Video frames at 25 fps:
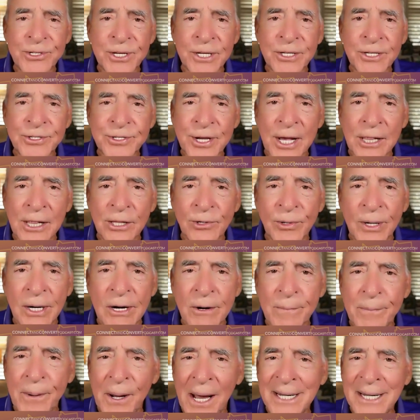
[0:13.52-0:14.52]
Accelerator
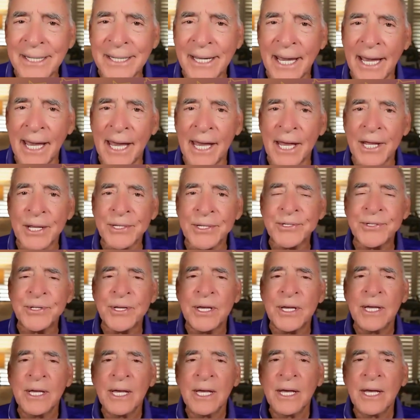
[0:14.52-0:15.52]
podcast
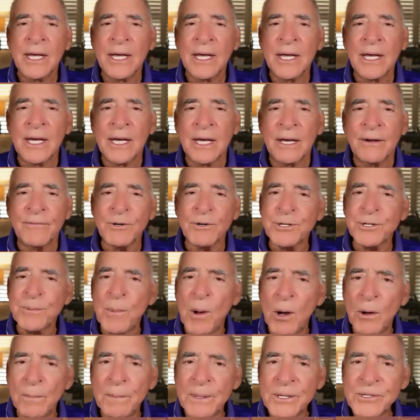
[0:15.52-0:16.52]
for
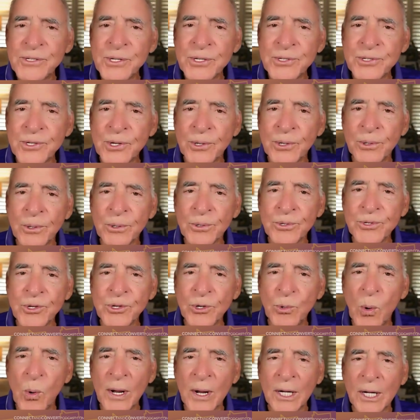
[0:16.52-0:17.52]
small business owners
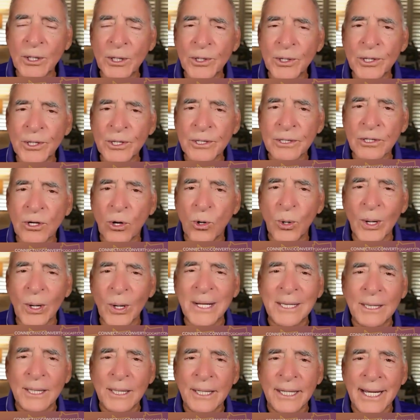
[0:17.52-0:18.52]
who want to learn
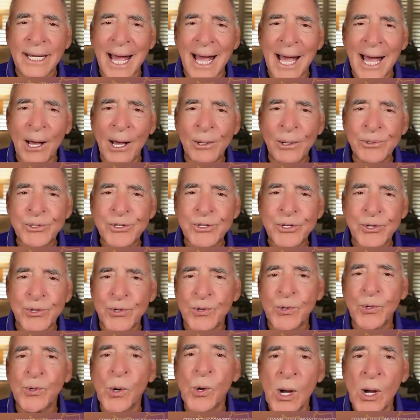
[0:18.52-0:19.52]
quickly how to